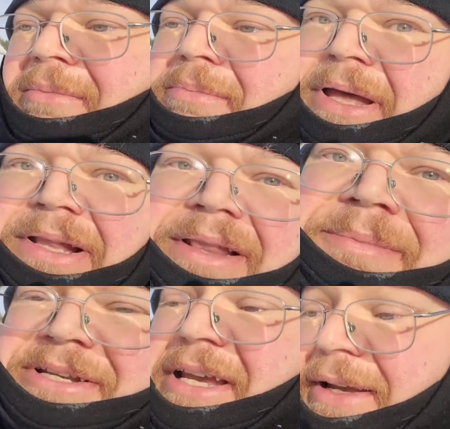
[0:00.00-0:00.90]
But let
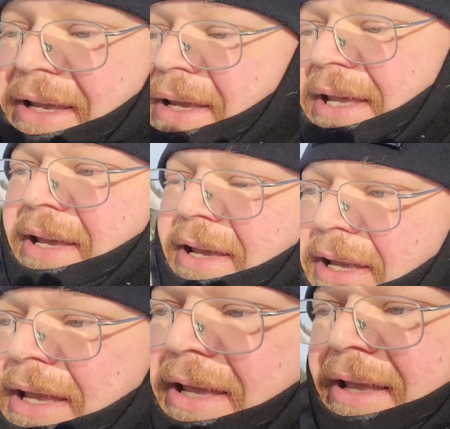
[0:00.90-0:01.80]
me tell you,
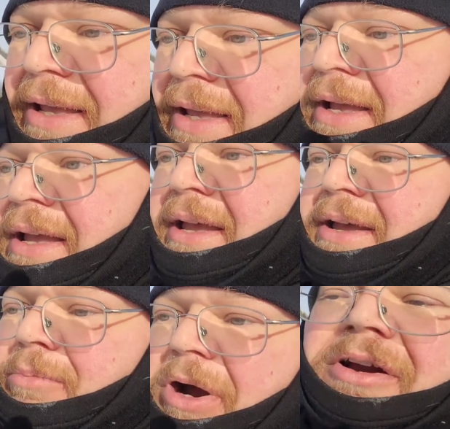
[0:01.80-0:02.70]

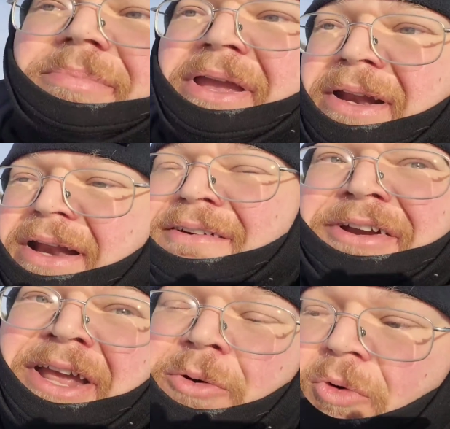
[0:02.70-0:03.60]
part of being an
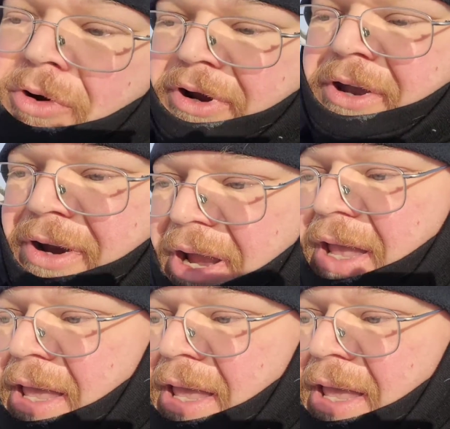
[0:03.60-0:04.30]
everyday warrior